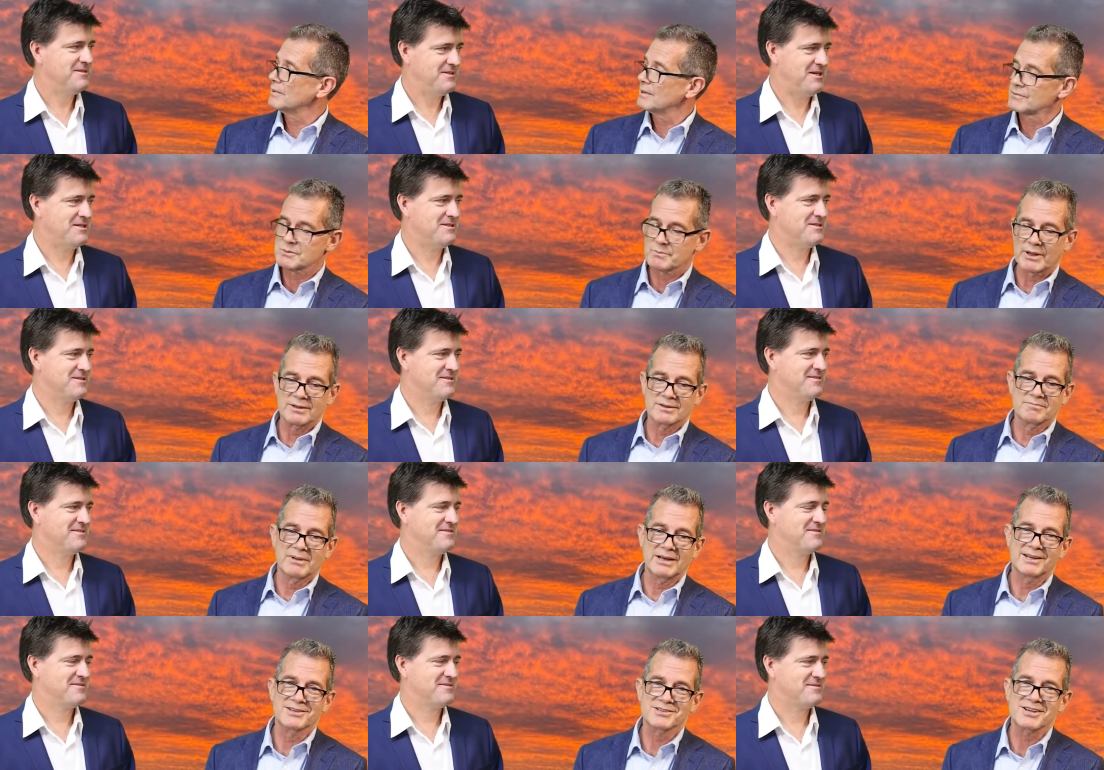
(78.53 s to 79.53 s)
Speaker 1: Yes. I spent
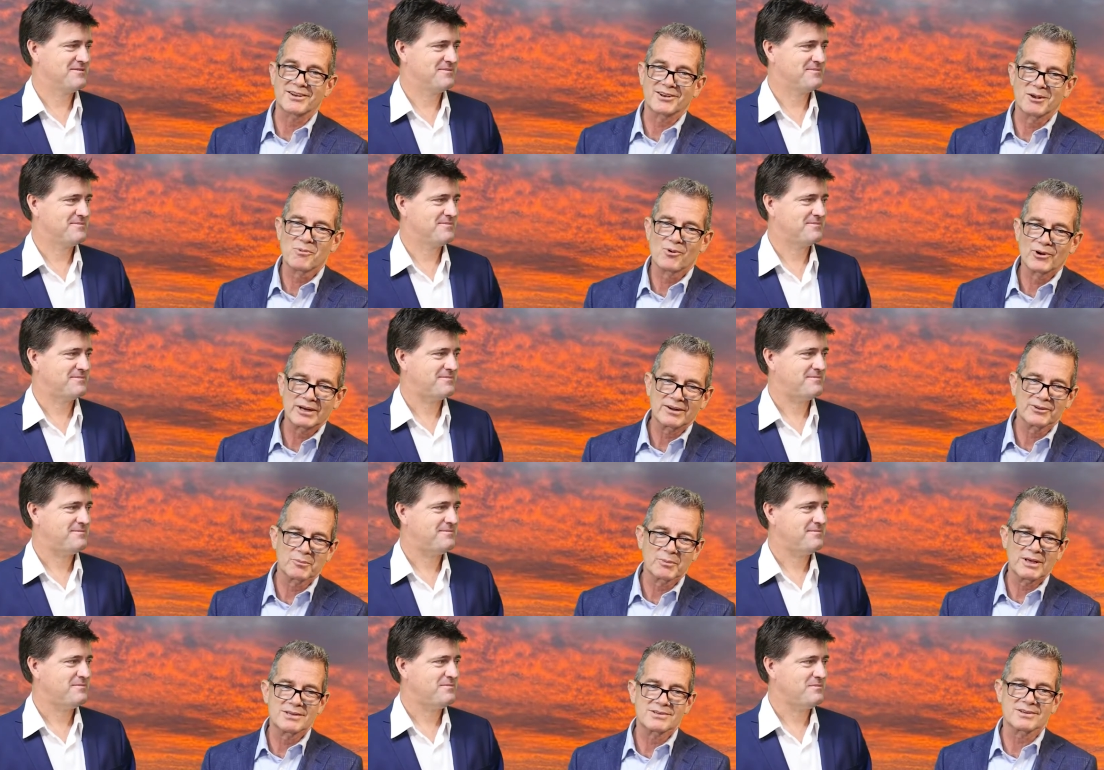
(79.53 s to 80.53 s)
many a Sunday morning on the
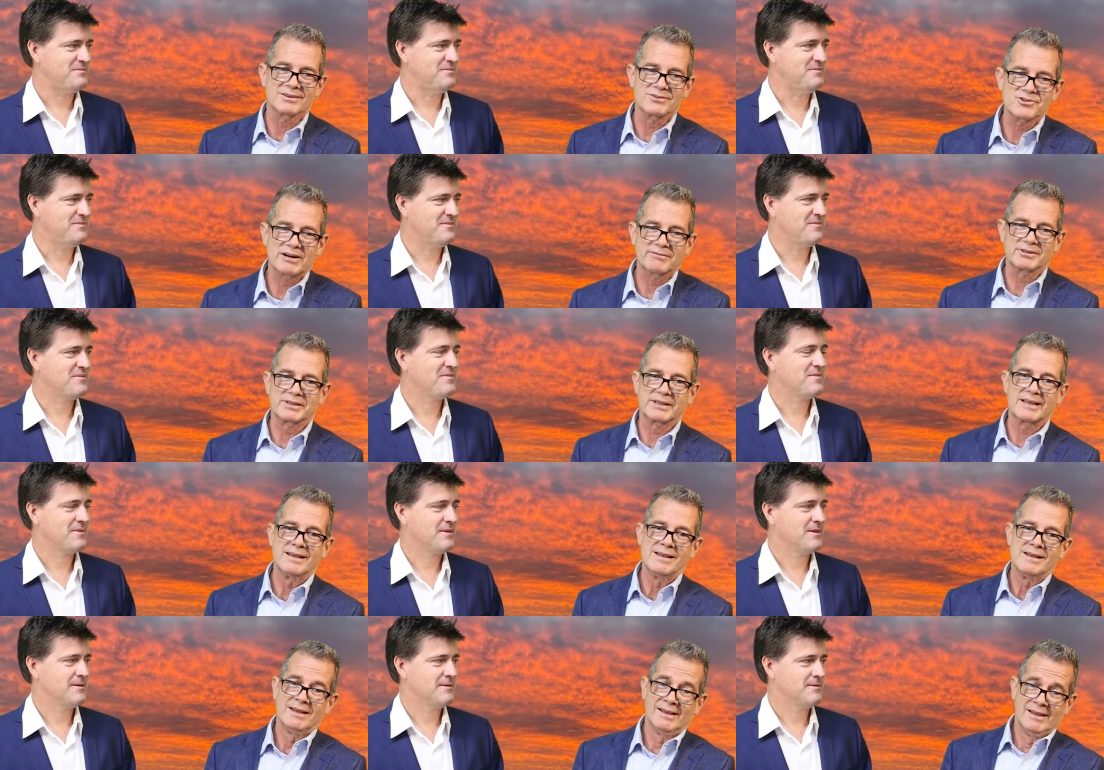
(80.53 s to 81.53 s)
beach and travelled the
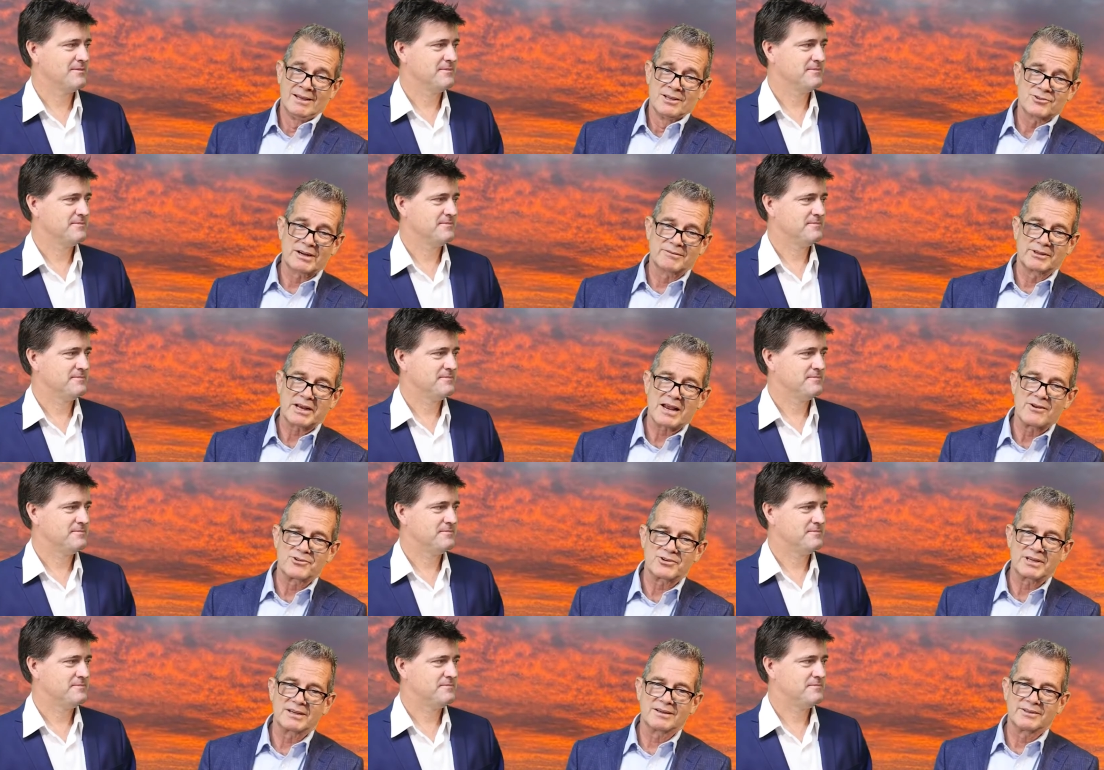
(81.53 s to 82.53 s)
travelled the
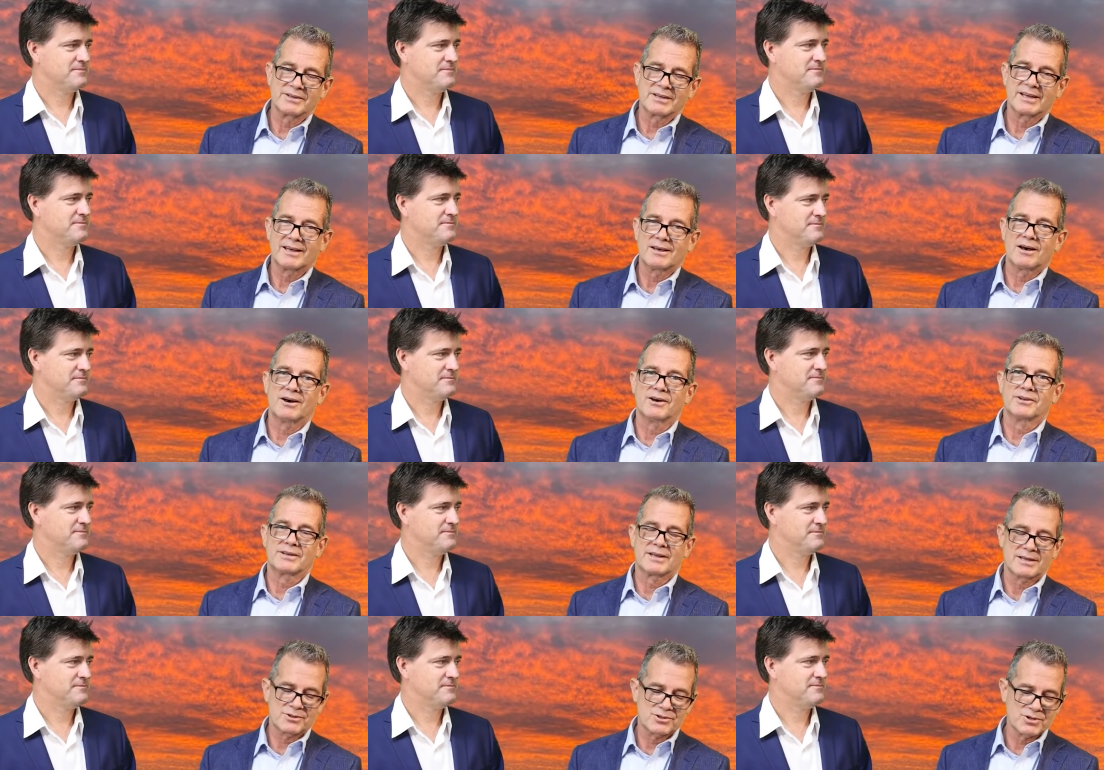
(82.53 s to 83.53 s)
country on uh, on
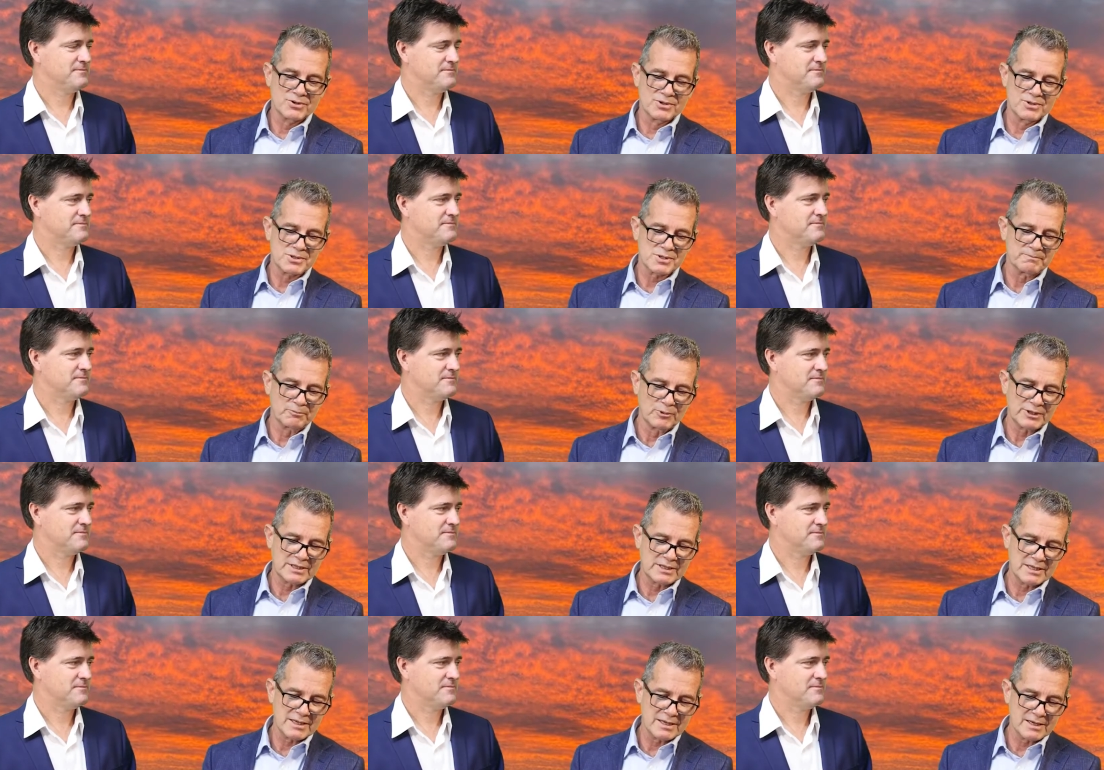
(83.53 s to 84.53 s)
uh, tours with
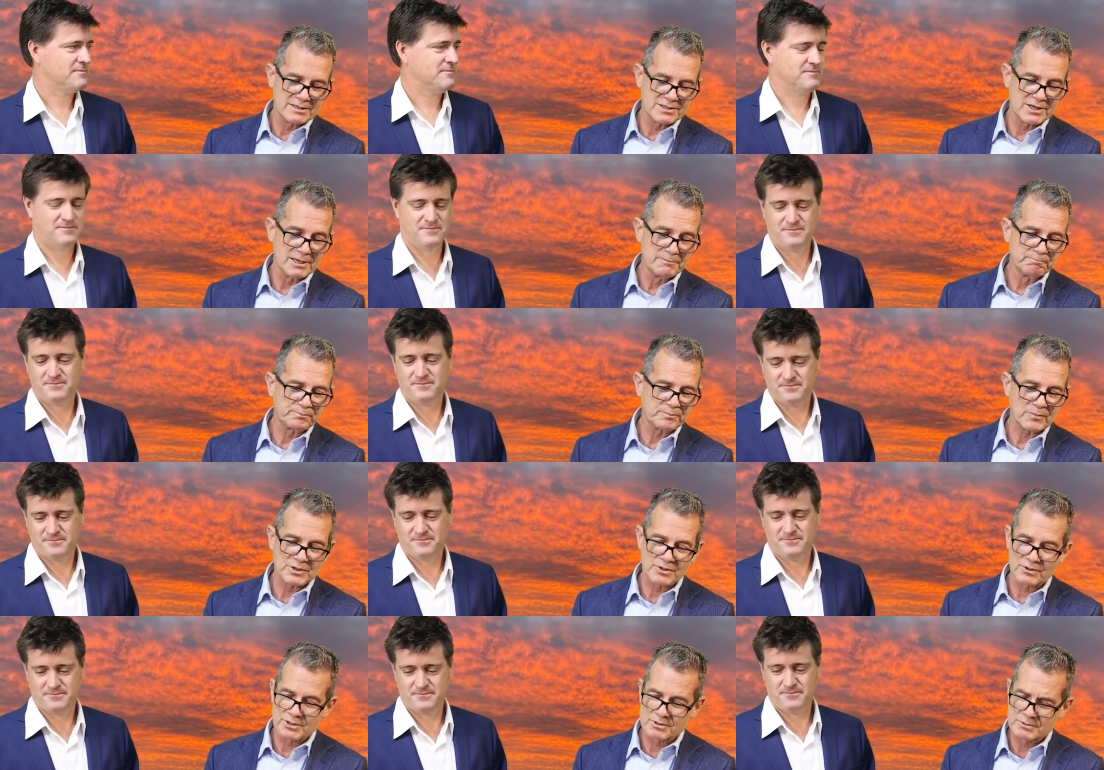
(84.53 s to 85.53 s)
the uh, team. My
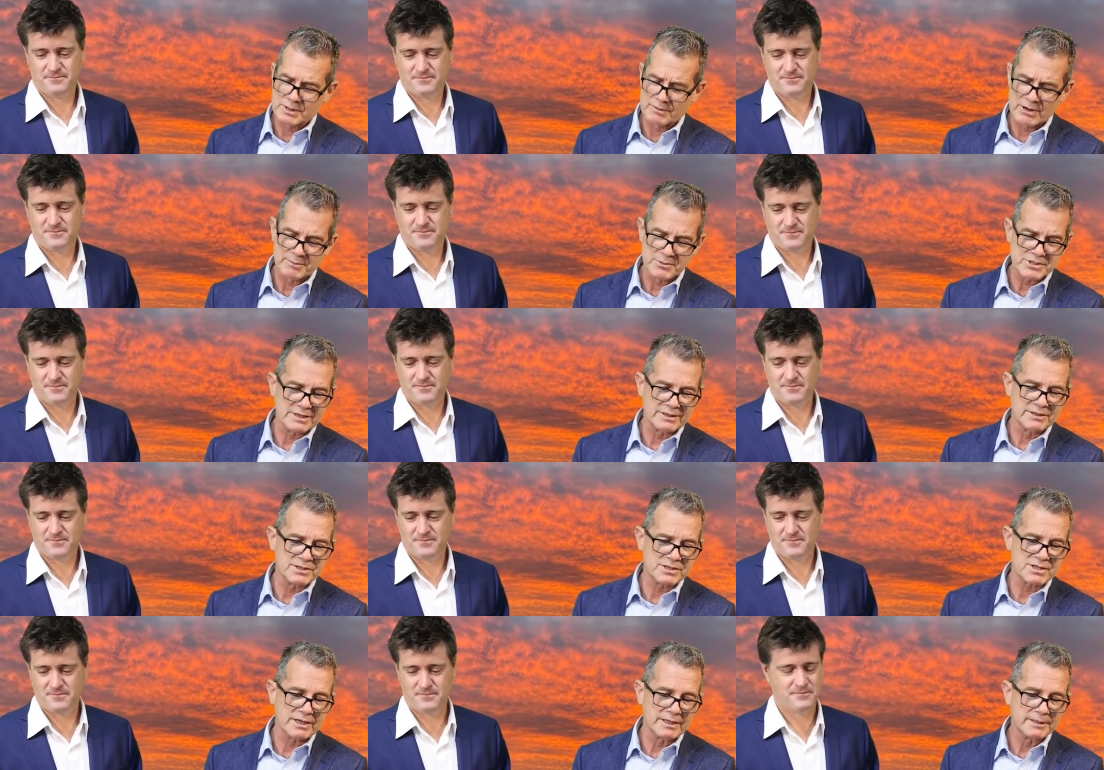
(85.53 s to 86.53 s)
daughter represented the
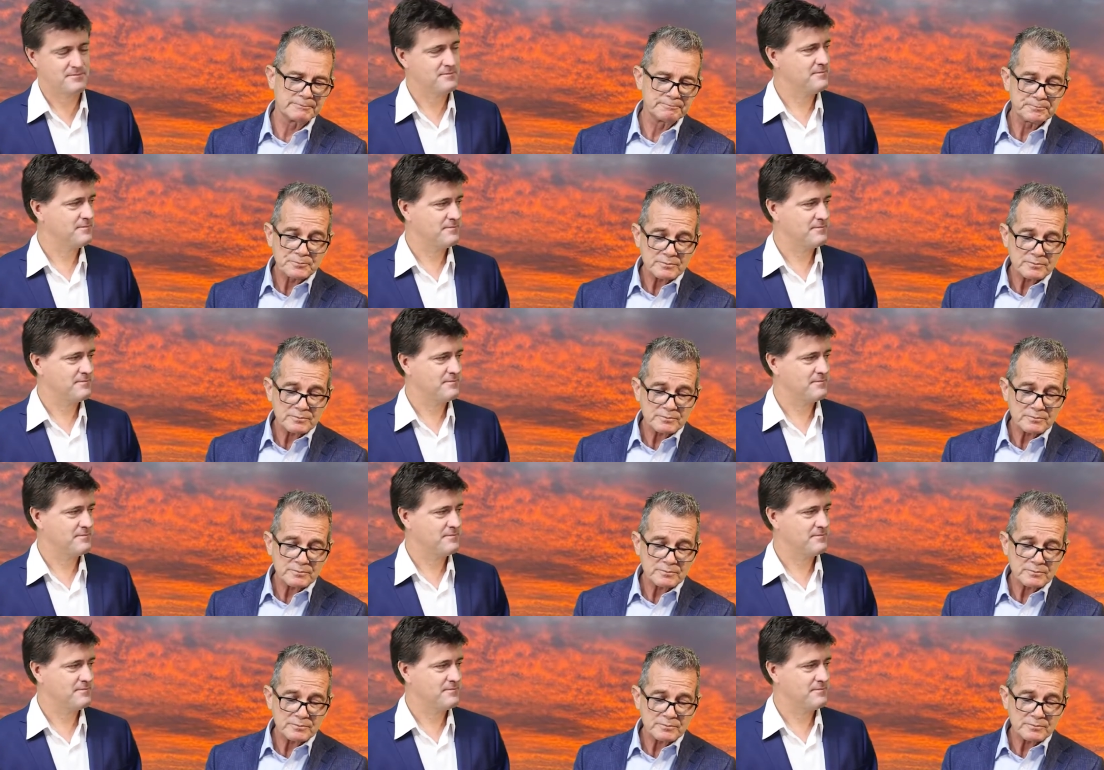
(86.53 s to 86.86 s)
state.